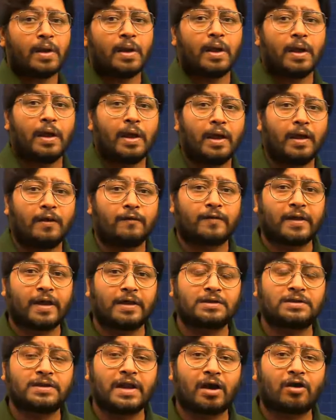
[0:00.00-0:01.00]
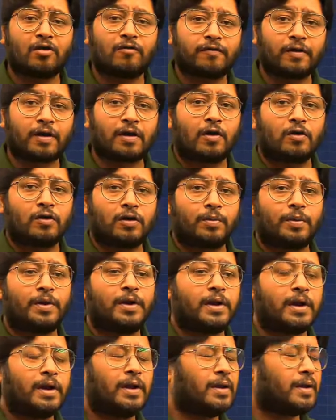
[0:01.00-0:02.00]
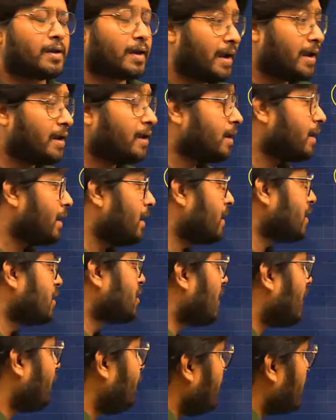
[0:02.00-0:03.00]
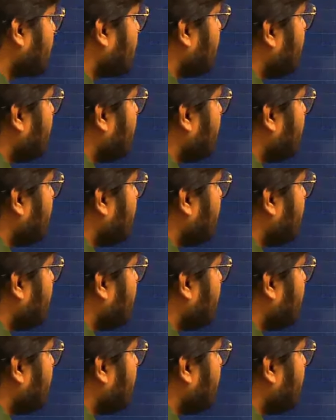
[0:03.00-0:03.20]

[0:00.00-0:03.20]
If there is lack of accountability, right, it is obvious